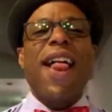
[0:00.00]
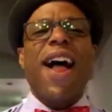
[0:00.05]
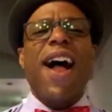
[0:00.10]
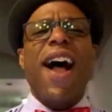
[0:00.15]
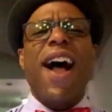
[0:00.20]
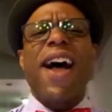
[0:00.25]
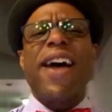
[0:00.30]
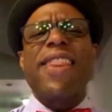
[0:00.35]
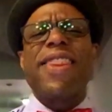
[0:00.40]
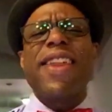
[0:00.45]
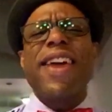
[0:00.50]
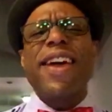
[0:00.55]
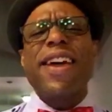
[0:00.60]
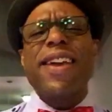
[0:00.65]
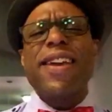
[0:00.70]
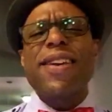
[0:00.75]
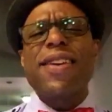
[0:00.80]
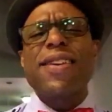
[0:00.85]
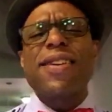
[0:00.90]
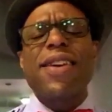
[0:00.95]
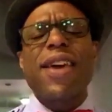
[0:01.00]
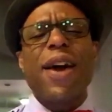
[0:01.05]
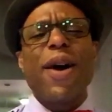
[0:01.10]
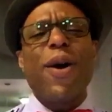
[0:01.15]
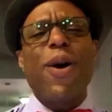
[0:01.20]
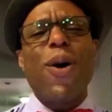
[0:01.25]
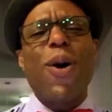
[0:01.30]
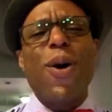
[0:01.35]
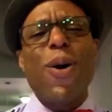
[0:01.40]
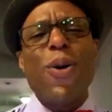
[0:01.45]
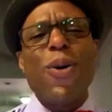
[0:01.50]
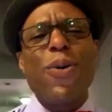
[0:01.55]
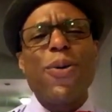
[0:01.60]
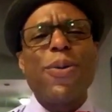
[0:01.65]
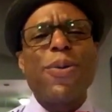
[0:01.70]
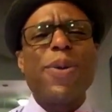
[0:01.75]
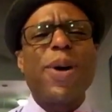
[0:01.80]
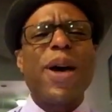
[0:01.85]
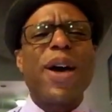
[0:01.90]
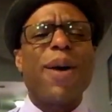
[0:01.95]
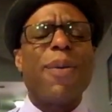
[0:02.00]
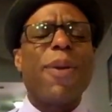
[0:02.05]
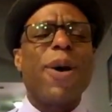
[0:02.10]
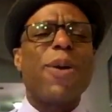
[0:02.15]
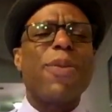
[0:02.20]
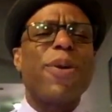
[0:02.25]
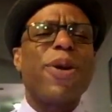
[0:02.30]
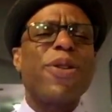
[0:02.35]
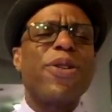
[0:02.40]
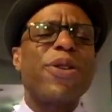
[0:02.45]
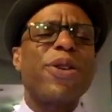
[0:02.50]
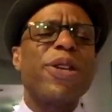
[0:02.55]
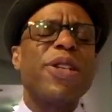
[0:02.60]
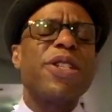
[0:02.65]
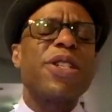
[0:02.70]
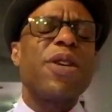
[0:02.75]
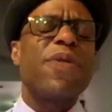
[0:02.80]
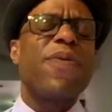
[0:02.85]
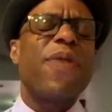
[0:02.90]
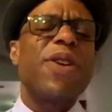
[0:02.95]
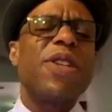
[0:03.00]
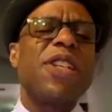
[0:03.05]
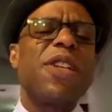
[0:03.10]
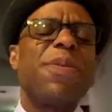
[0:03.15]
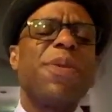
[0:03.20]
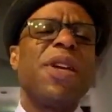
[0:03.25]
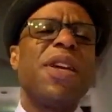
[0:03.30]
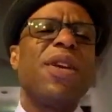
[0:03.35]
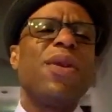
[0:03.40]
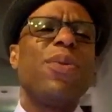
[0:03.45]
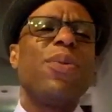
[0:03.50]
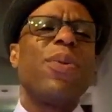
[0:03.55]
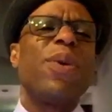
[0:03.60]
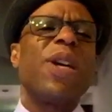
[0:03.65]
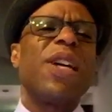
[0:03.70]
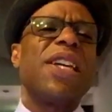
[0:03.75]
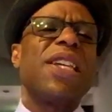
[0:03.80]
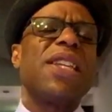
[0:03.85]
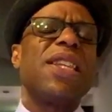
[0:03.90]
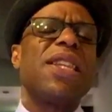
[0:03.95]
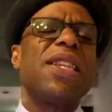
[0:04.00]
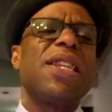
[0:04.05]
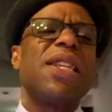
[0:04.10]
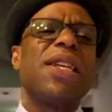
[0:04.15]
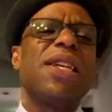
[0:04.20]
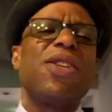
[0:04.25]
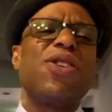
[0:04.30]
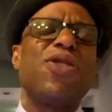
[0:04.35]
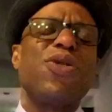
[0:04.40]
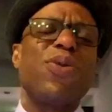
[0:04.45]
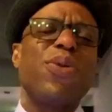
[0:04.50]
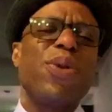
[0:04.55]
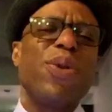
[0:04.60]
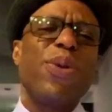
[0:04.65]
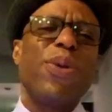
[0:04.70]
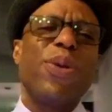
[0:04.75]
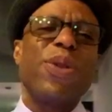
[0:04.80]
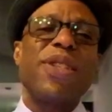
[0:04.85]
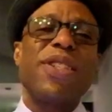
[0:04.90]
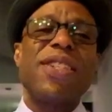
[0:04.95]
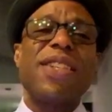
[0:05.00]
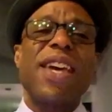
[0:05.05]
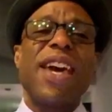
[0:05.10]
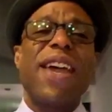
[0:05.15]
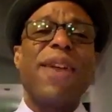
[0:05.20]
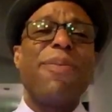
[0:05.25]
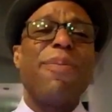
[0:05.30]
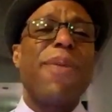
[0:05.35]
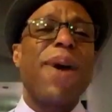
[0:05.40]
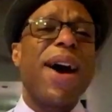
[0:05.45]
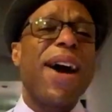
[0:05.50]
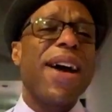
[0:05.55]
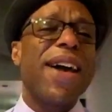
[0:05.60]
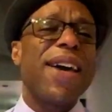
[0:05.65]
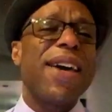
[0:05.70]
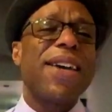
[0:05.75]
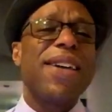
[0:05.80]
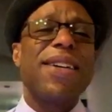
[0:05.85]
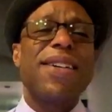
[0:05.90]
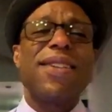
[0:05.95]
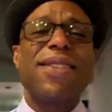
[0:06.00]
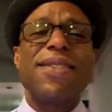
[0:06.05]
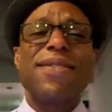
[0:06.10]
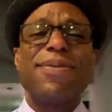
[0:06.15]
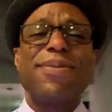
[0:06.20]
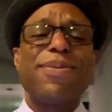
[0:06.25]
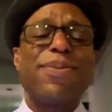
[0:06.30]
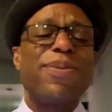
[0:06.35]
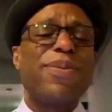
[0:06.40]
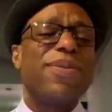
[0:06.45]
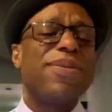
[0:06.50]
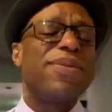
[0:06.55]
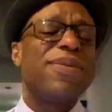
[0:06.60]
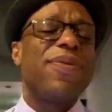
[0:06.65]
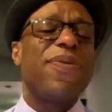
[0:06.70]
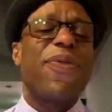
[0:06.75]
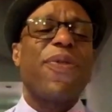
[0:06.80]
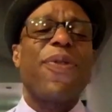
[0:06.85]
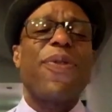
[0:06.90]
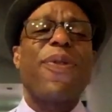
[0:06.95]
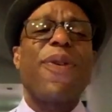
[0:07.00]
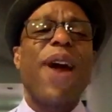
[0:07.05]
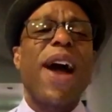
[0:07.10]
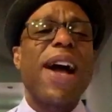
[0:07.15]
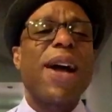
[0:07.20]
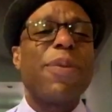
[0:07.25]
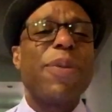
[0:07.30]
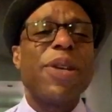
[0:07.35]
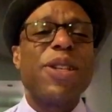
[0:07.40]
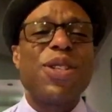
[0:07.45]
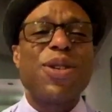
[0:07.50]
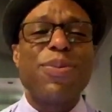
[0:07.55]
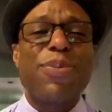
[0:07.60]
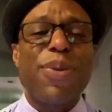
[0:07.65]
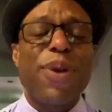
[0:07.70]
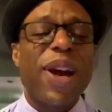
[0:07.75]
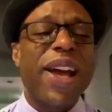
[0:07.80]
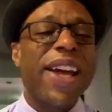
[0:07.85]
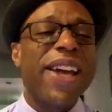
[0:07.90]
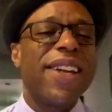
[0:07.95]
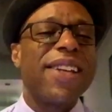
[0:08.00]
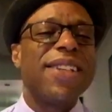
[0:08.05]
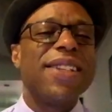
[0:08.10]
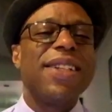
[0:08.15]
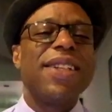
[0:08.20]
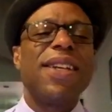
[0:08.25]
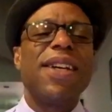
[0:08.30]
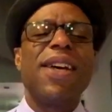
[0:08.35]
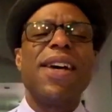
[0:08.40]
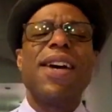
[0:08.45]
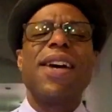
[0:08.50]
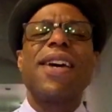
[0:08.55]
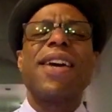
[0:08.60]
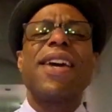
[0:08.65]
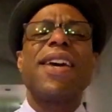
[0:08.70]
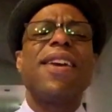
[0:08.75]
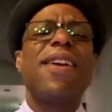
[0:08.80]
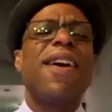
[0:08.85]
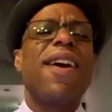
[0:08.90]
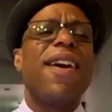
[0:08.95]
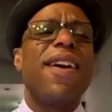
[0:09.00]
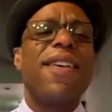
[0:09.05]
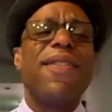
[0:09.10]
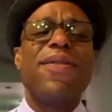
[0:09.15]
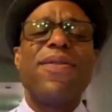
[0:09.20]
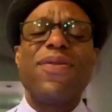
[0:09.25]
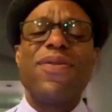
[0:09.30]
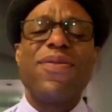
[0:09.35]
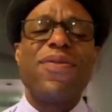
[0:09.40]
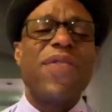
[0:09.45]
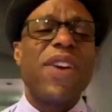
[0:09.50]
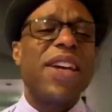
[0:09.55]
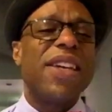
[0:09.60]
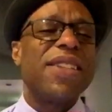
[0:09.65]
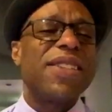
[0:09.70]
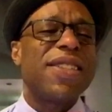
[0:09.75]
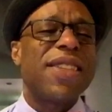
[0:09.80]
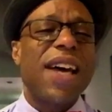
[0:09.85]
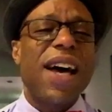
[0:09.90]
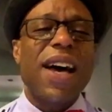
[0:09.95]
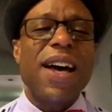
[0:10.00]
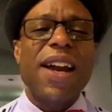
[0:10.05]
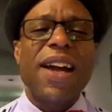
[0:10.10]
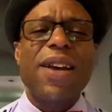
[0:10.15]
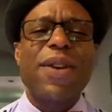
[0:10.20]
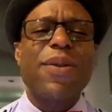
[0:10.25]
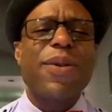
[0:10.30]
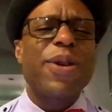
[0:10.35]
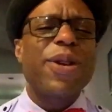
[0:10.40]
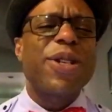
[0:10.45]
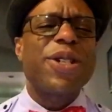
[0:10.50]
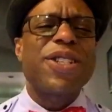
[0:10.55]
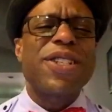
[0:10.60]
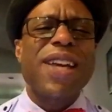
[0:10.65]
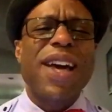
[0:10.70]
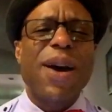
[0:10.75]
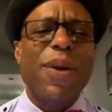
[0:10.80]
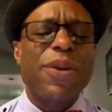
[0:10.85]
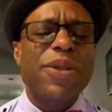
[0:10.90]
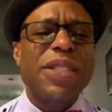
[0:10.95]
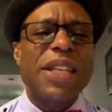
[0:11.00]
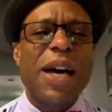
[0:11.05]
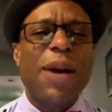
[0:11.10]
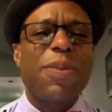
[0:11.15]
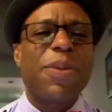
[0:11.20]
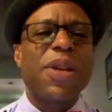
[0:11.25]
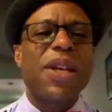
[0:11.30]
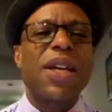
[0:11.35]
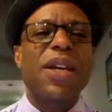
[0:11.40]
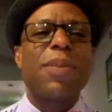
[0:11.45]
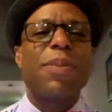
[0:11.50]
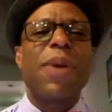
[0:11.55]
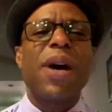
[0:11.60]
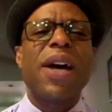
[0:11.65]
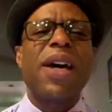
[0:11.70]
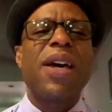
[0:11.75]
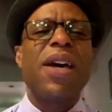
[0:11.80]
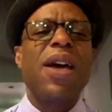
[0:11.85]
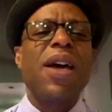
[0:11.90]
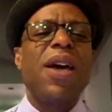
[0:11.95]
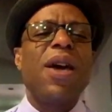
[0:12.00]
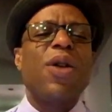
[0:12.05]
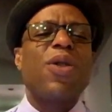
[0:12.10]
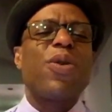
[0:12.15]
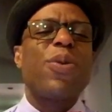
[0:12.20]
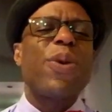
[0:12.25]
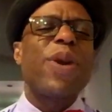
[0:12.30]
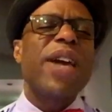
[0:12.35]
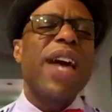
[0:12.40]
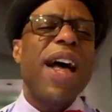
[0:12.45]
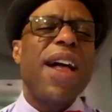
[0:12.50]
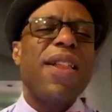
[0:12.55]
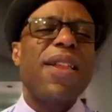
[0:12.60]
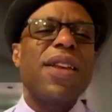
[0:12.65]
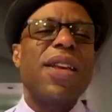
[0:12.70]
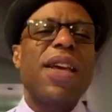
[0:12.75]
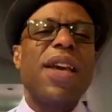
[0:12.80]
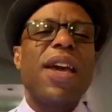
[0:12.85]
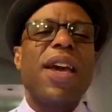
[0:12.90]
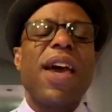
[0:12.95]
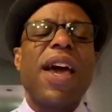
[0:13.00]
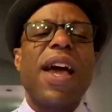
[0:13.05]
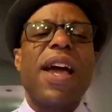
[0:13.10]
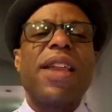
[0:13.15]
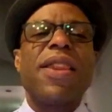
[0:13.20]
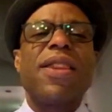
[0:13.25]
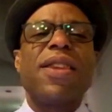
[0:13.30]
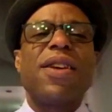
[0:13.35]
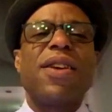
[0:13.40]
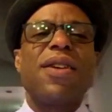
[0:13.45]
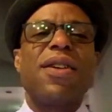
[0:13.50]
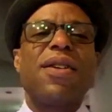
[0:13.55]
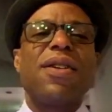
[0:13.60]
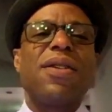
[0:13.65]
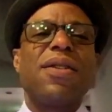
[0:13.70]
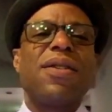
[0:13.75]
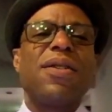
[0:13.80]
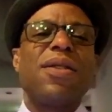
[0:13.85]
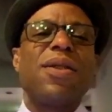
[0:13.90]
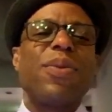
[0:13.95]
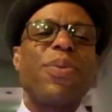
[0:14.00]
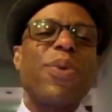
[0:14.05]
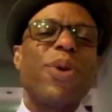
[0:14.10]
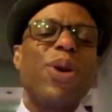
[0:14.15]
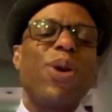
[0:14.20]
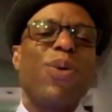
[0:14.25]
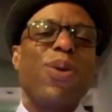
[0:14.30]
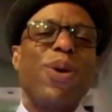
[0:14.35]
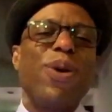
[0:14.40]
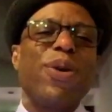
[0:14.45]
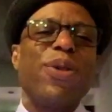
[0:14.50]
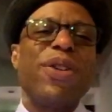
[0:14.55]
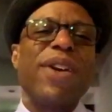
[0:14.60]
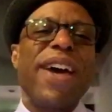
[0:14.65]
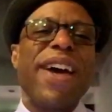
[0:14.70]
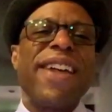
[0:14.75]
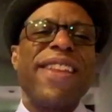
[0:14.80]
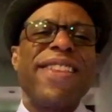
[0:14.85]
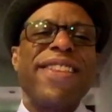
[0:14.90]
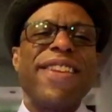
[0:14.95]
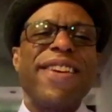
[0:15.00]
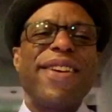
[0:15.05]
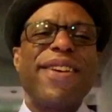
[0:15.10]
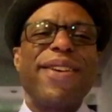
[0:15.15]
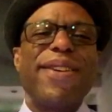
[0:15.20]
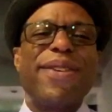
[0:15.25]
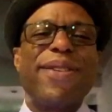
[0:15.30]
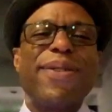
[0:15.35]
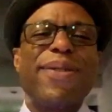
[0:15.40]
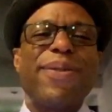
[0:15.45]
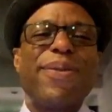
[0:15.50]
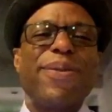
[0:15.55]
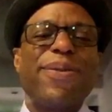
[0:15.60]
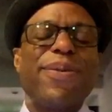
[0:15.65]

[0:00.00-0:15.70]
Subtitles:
I then get home, and my mother is confronting me with truths, and my fragmented brain cannot face that. I don't understand what's happening. The reality and the real world and the